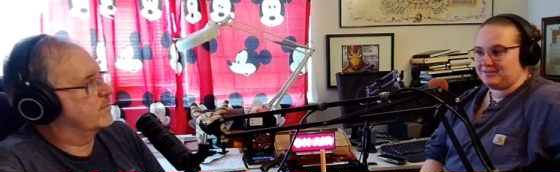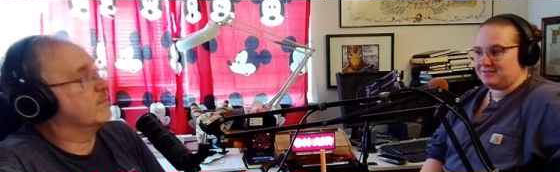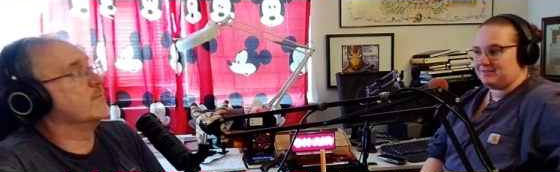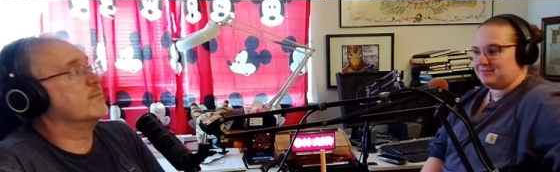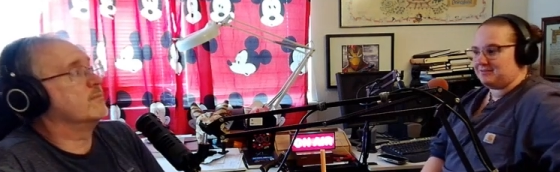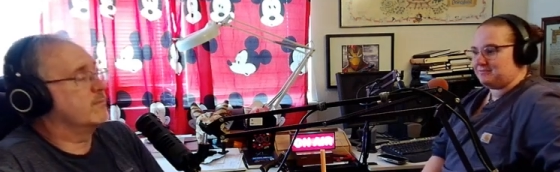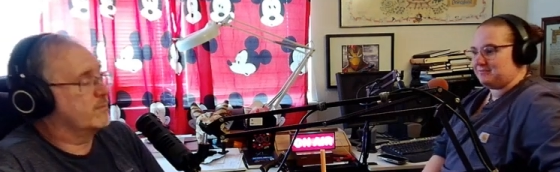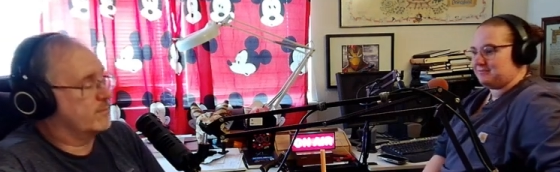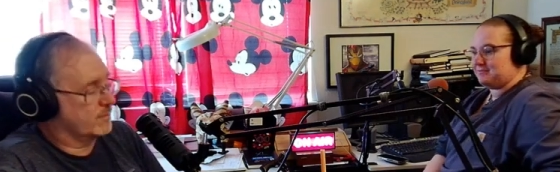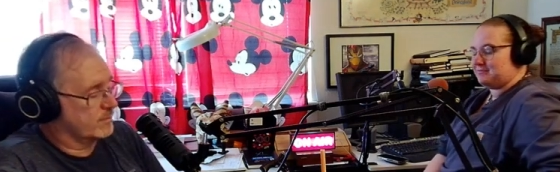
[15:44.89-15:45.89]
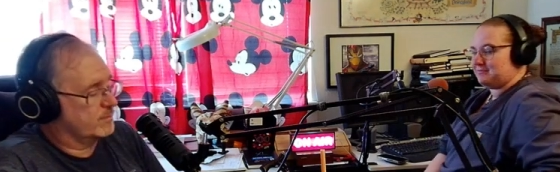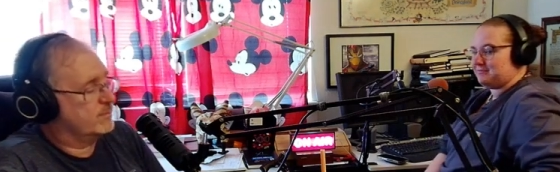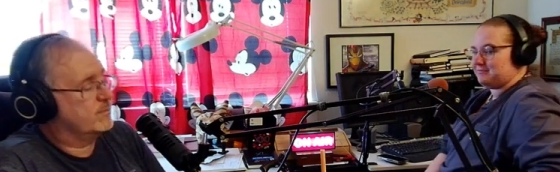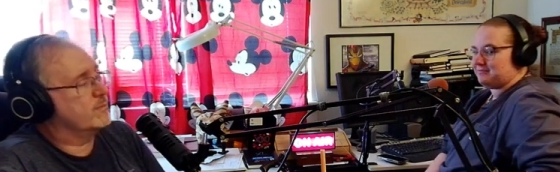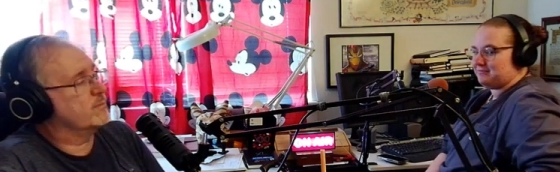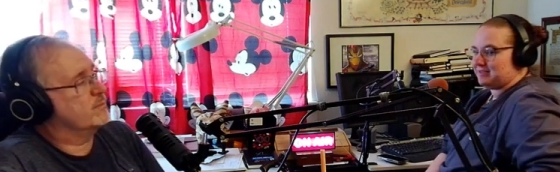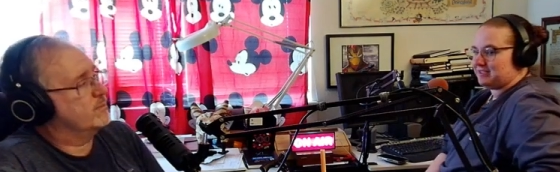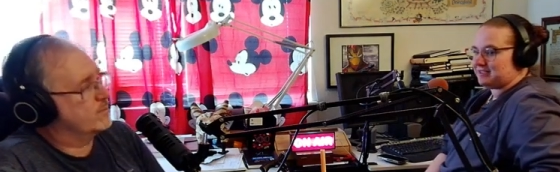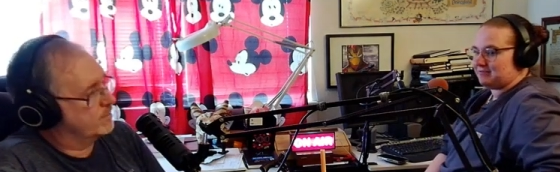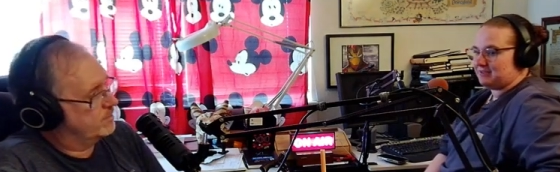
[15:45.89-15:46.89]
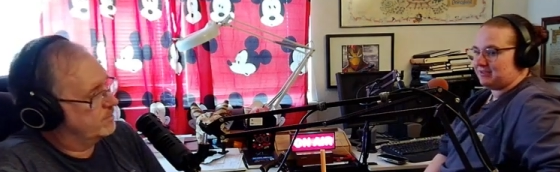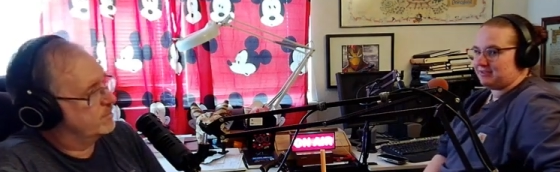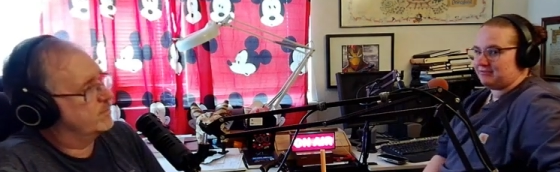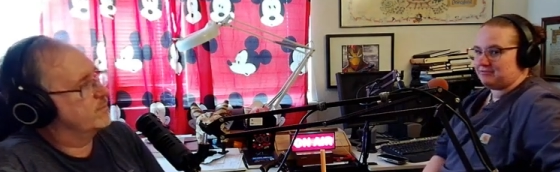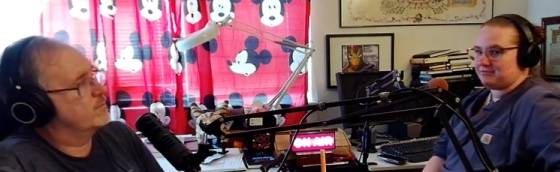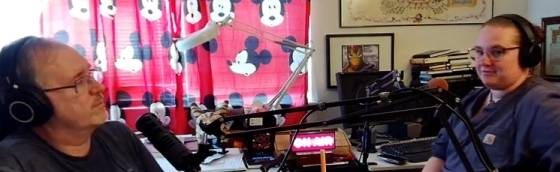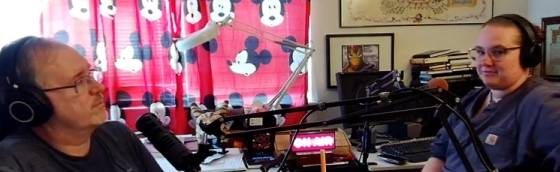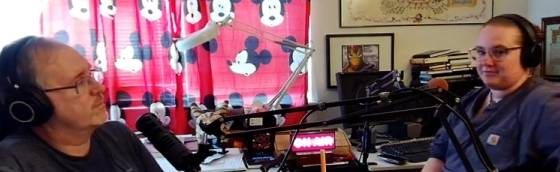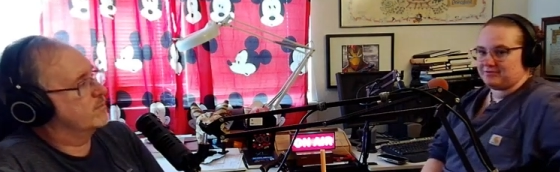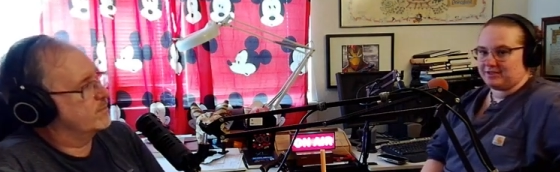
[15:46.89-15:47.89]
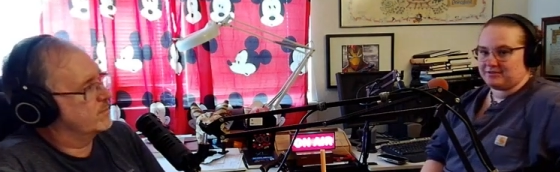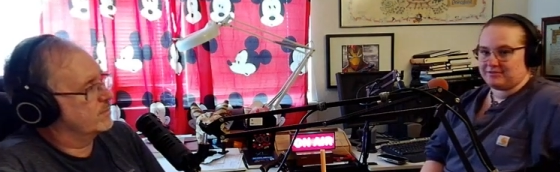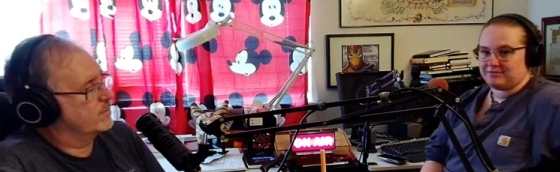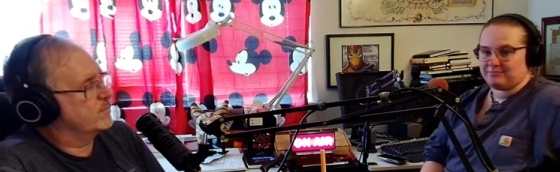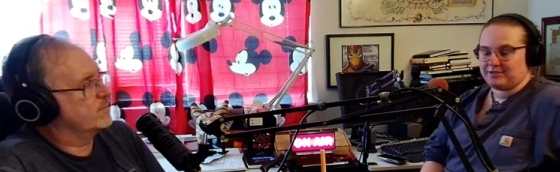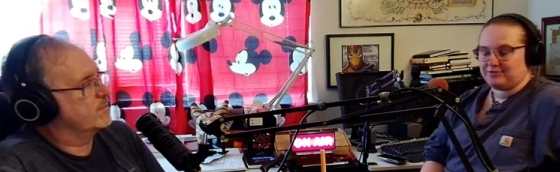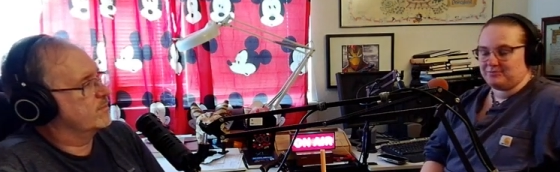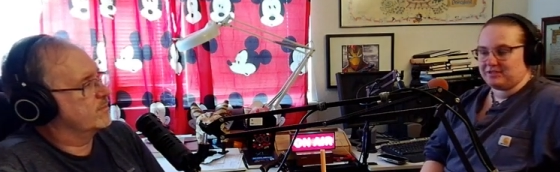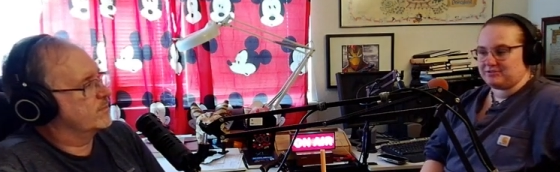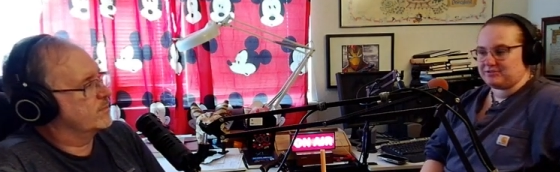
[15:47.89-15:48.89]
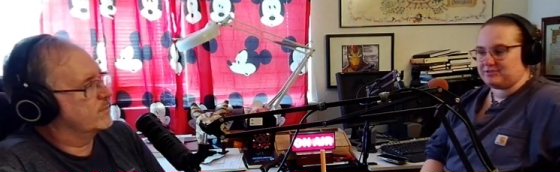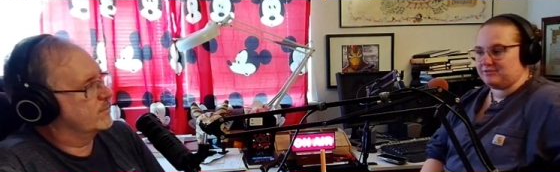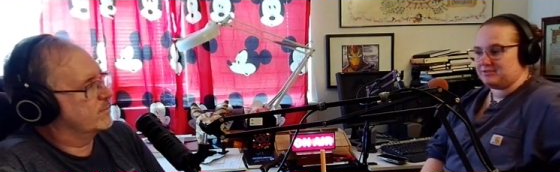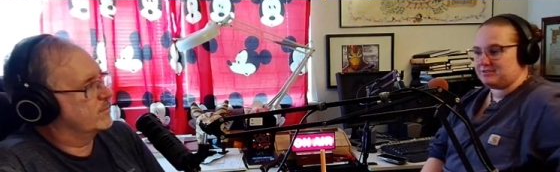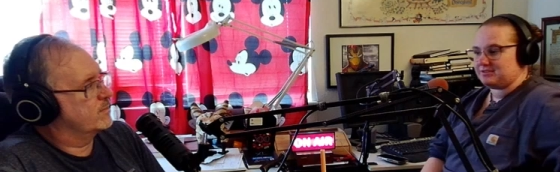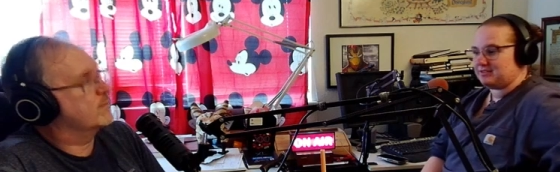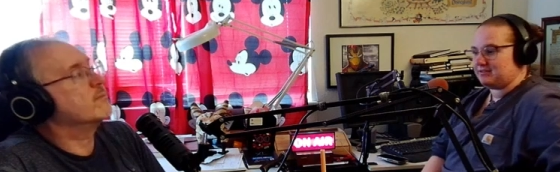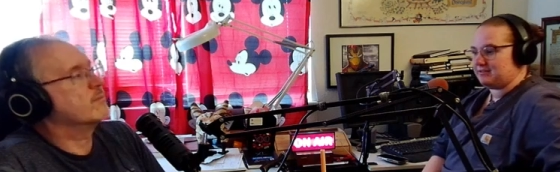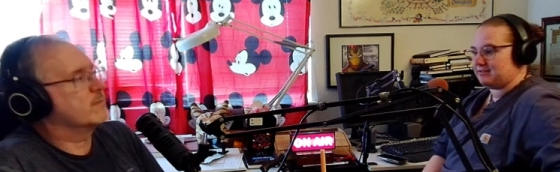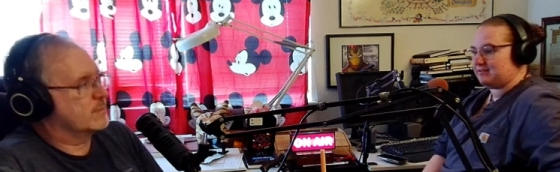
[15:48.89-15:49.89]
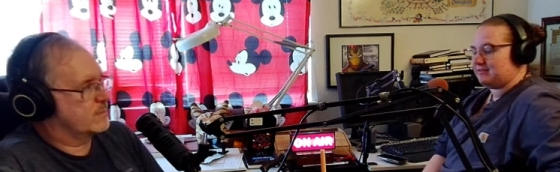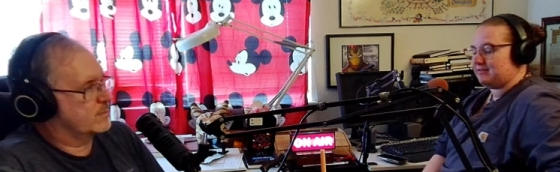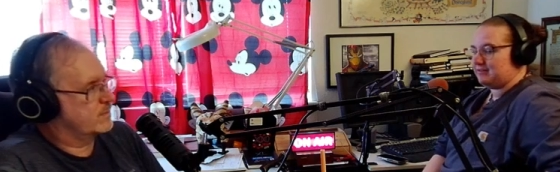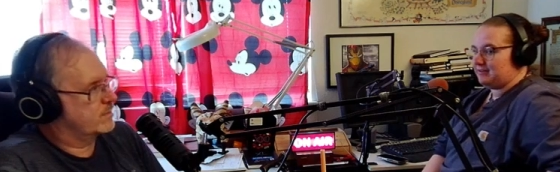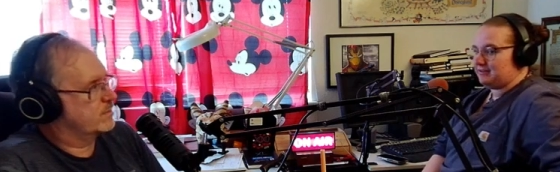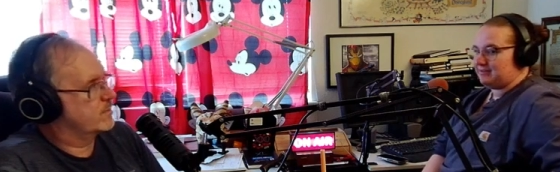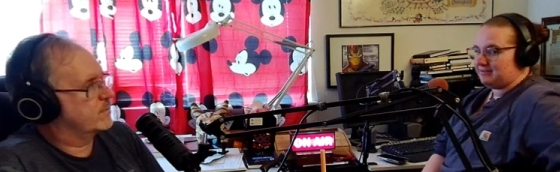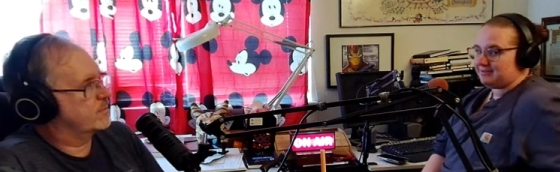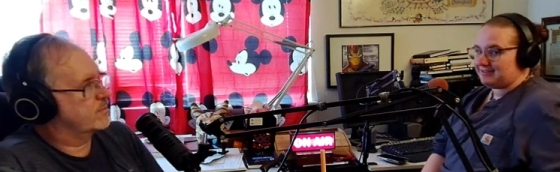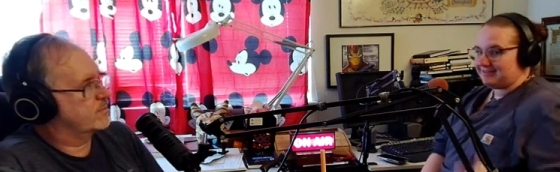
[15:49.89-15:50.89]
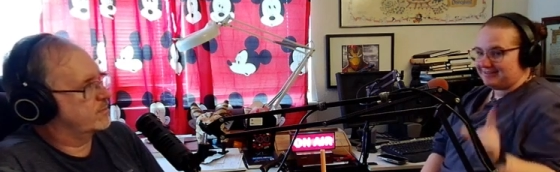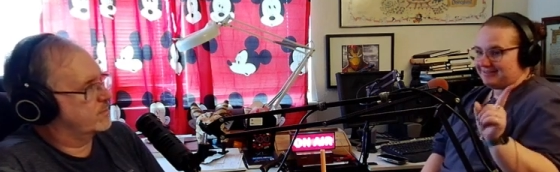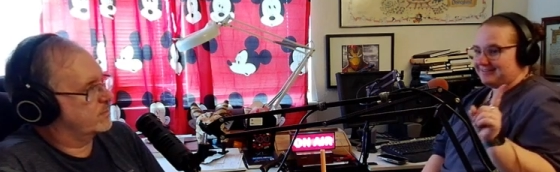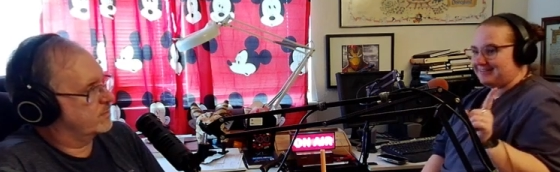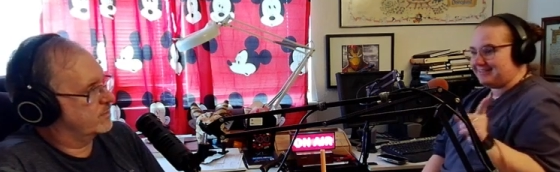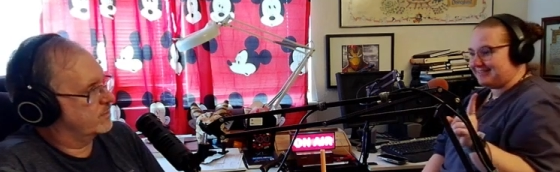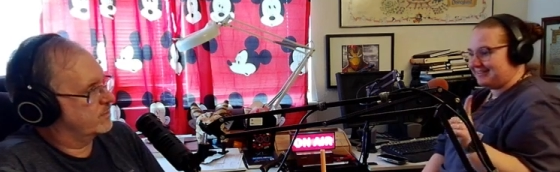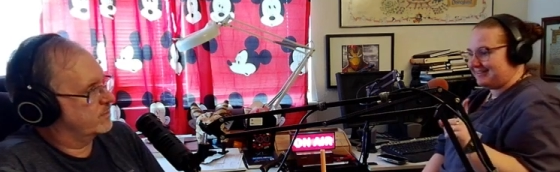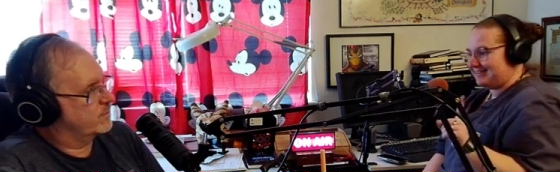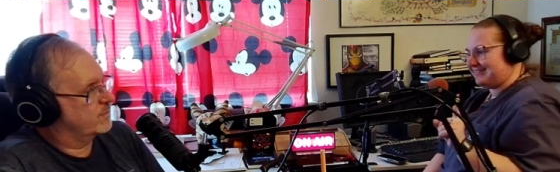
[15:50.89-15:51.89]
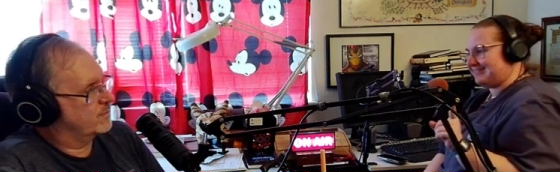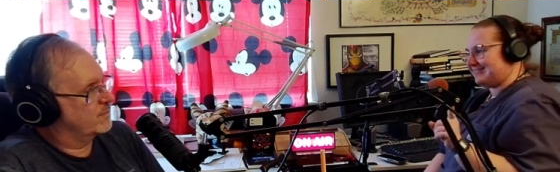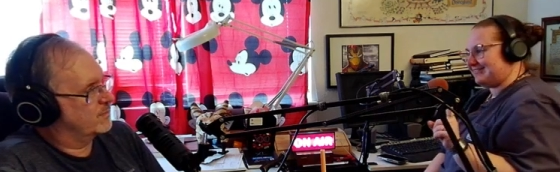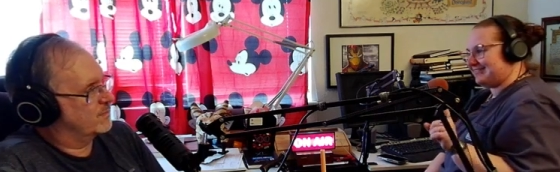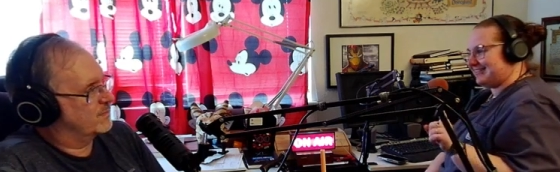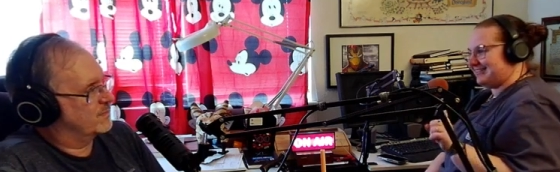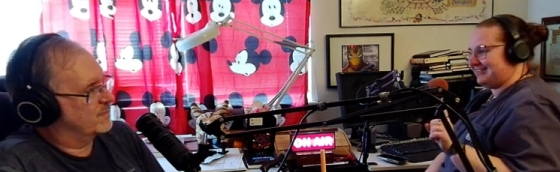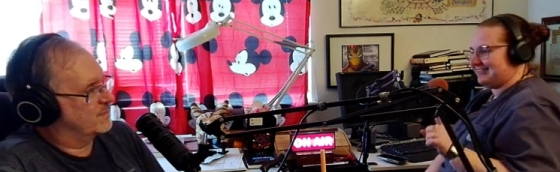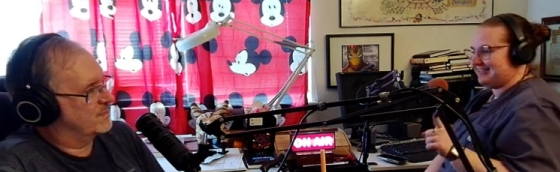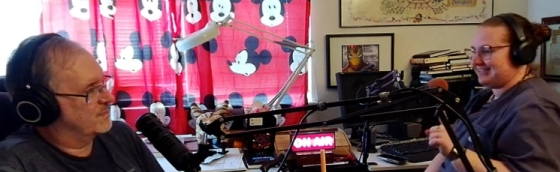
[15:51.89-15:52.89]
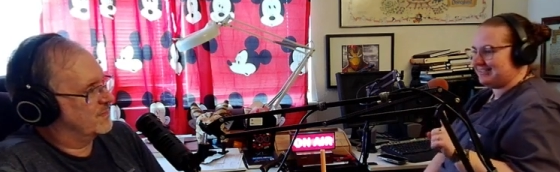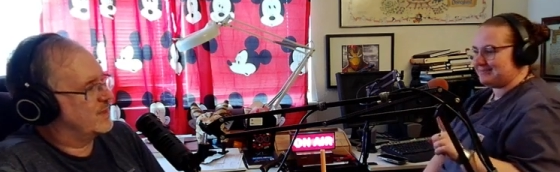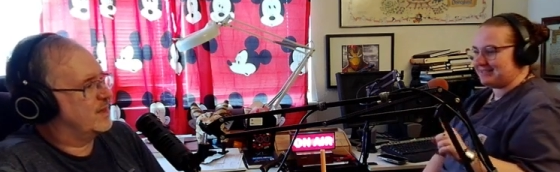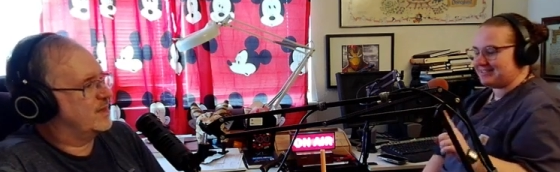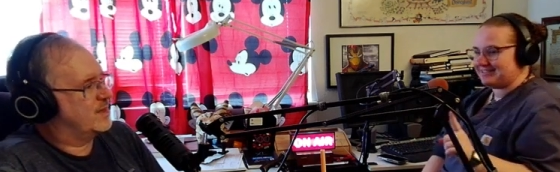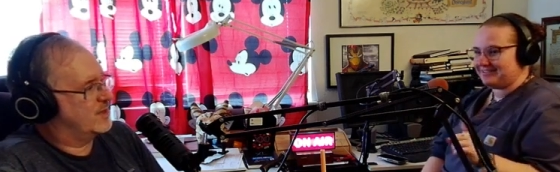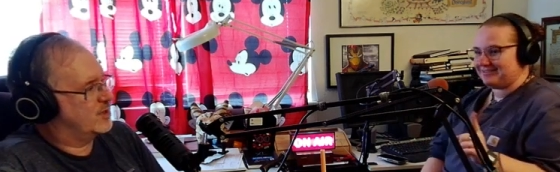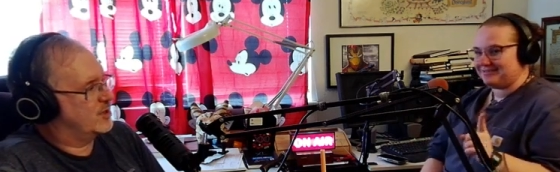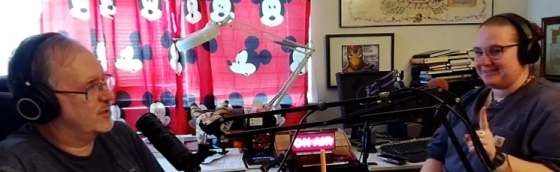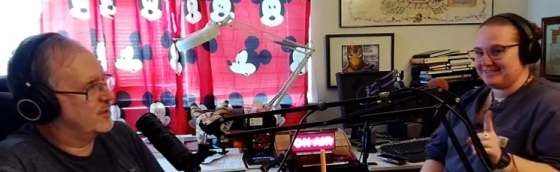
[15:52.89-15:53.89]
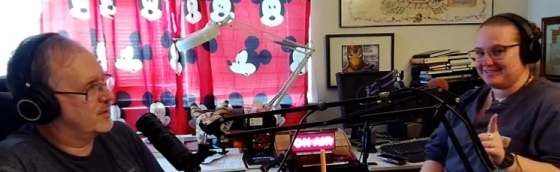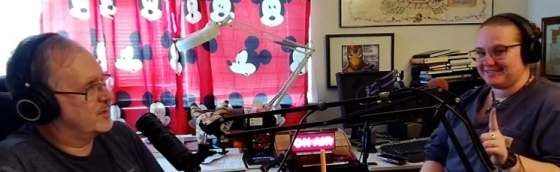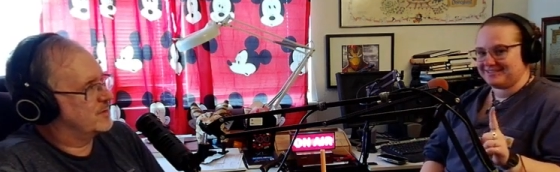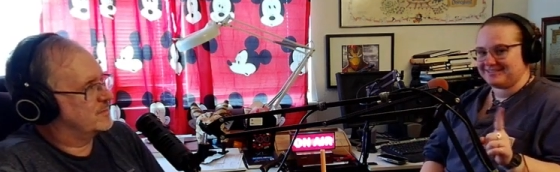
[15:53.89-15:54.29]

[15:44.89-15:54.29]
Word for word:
Speaker 1: Mm. Mm-hmm, mm-hmm, because mm-hmm. I have mm-hmm. a lot of like metal band shirts and they are not allowed especially the ones that